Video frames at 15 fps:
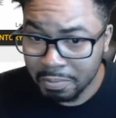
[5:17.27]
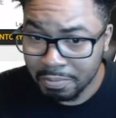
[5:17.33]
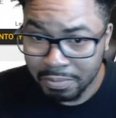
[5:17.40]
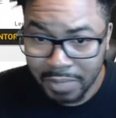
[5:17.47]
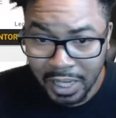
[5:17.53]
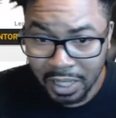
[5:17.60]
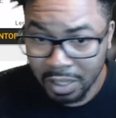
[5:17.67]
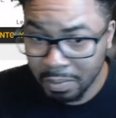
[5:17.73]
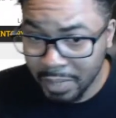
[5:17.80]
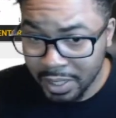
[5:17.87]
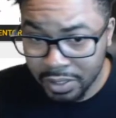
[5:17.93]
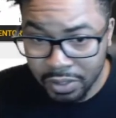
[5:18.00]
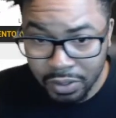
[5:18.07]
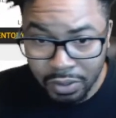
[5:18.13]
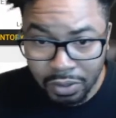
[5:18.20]

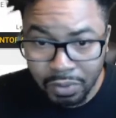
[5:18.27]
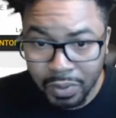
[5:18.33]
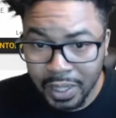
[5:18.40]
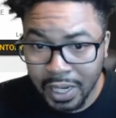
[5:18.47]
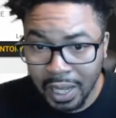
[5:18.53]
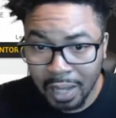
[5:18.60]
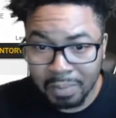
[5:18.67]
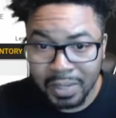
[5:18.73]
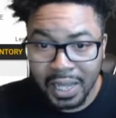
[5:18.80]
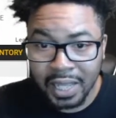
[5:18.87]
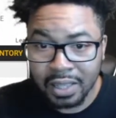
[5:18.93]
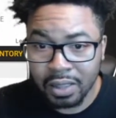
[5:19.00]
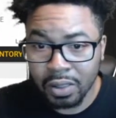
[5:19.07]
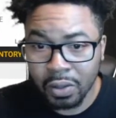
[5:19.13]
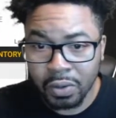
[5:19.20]
Elemental, when Omnath
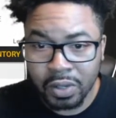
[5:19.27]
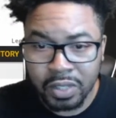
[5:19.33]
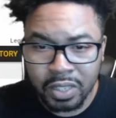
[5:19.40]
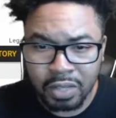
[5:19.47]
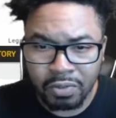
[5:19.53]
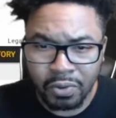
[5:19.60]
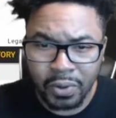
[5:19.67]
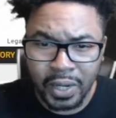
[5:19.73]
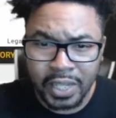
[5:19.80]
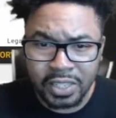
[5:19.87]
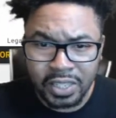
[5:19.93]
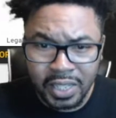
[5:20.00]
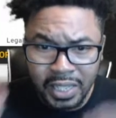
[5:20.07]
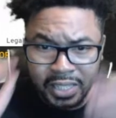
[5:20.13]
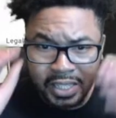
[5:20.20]
Locus of Creation
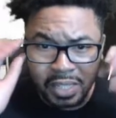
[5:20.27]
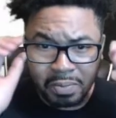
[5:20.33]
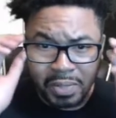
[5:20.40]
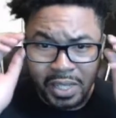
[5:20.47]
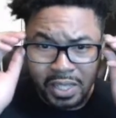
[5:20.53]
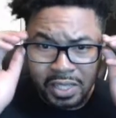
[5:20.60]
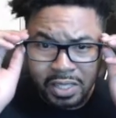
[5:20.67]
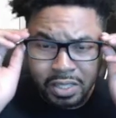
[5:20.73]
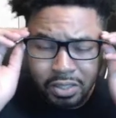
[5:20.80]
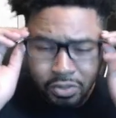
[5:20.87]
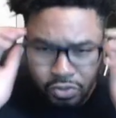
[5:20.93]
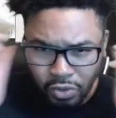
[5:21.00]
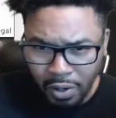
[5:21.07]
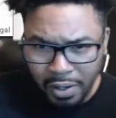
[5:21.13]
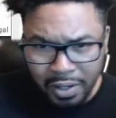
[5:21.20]
ETBs,
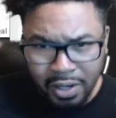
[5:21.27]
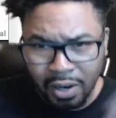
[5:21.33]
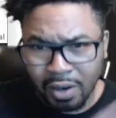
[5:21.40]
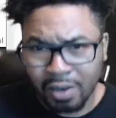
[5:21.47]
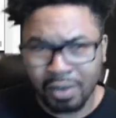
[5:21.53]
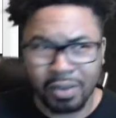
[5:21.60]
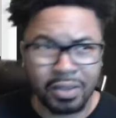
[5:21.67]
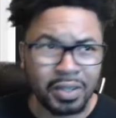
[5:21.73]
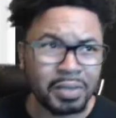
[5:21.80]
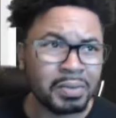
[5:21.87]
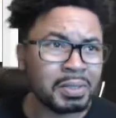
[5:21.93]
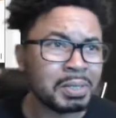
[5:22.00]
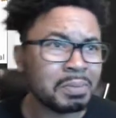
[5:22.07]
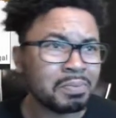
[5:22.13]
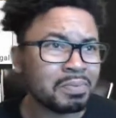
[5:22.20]
draw a card.
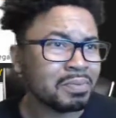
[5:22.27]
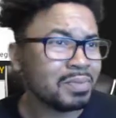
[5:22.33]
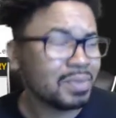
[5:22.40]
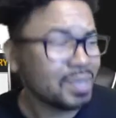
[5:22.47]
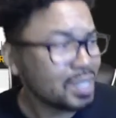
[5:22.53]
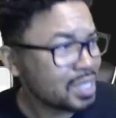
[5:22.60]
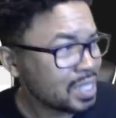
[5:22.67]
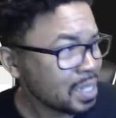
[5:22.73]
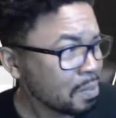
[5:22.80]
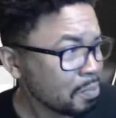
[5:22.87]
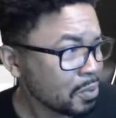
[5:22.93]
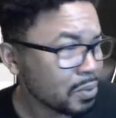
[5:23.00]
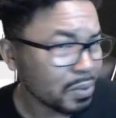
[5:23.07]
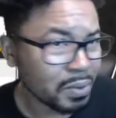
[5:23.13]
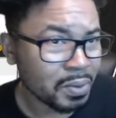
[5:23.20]

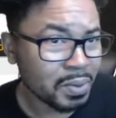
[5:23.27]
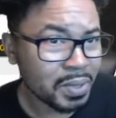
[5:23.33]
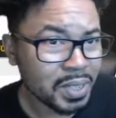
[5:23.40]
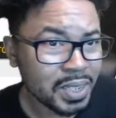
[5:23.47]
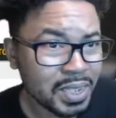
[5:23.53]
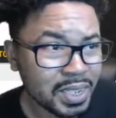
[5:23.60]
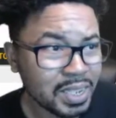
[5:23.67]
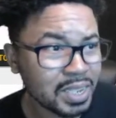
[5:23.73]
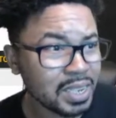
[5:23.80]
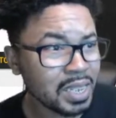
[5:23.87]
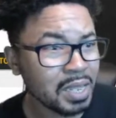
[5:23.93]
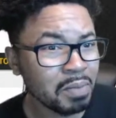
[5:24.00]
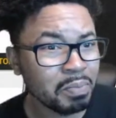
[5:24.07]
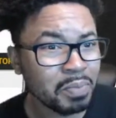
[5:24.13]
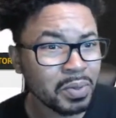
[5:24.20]
Simple.
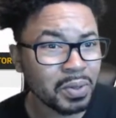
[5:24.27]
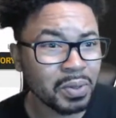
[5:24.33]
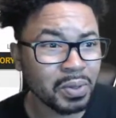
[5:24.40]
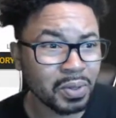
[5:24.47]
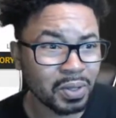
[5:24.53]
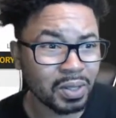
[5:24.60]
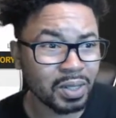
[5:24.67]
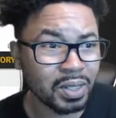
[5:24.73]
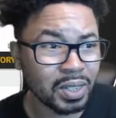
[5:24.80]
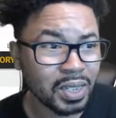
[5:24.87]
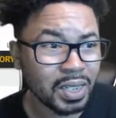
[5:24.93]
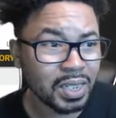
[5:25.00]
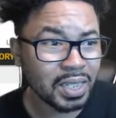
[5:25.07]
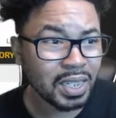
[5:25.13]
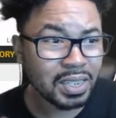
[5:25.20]
Simple.
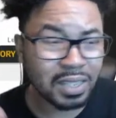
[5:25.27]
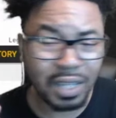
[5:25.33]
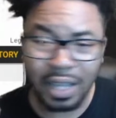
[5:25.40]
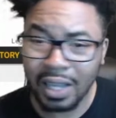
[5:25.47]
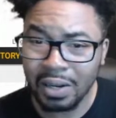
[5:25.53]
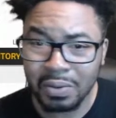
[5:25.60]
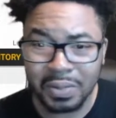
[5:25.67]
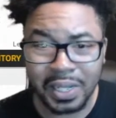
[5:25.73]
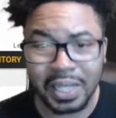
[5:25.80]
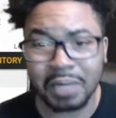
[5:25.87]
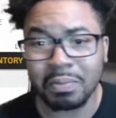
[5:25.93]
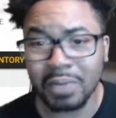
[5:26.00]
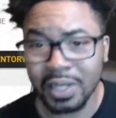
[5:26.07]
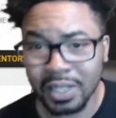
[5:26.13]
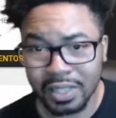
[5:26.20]
I don't need
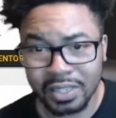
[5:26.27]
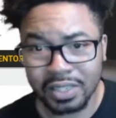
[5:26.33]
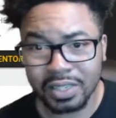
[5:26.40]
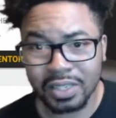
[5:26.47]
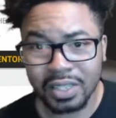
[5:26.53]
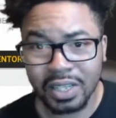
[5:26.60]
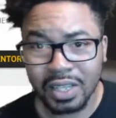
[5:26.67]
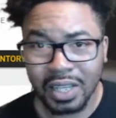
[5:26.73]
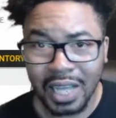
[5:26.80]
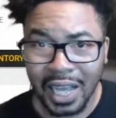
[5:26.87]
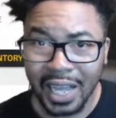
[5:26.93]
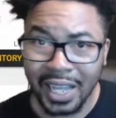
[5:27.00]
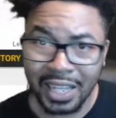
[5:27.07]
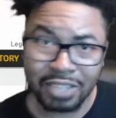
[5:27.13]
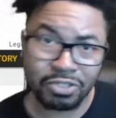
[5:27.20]
much. I
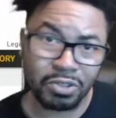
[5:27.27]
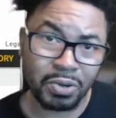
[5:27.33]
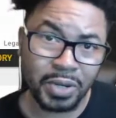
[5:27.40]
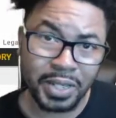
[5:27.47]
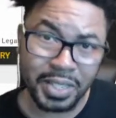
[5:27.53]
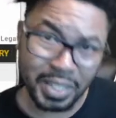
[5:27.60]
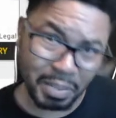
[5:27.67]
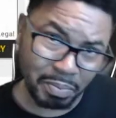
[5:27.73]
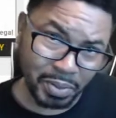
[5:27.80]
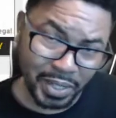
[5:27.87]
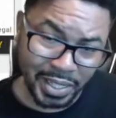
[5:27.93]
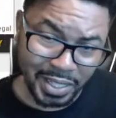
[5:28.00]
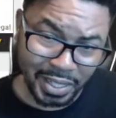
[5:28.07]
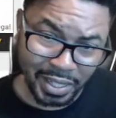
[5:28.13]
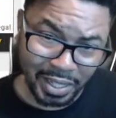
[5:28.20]
enjoy
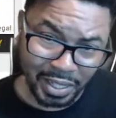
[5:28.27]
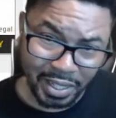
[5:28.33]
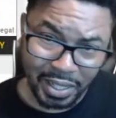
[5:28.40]
simplicity.